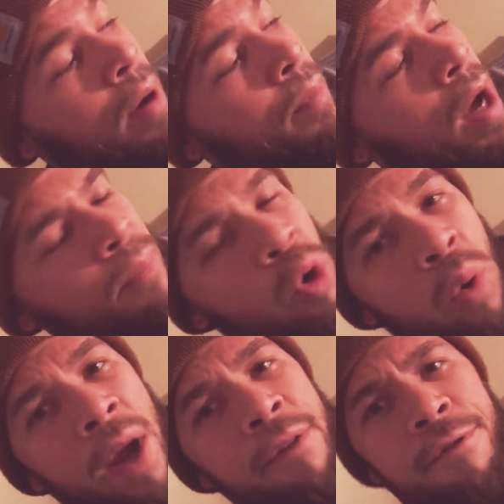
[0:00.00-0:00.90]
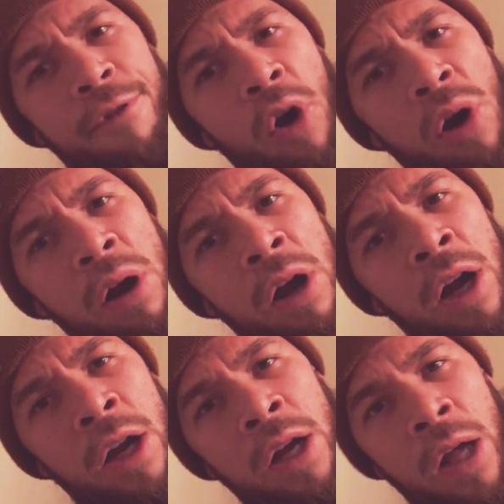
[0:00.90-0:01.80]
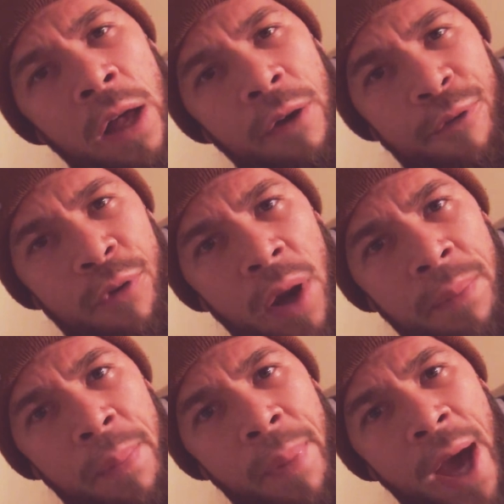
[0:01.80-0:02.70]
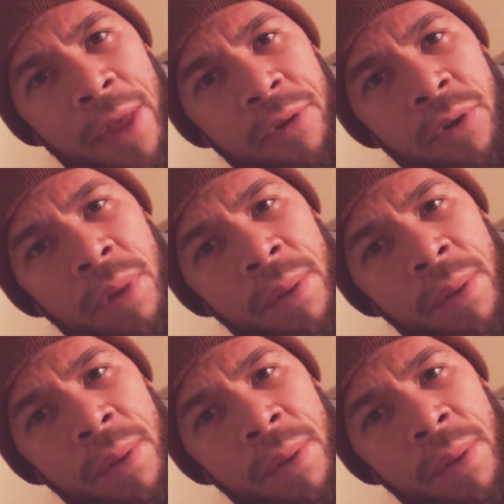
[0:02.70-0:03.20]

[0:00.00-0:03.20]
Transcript: I'm, I'm quite far from the bathroom.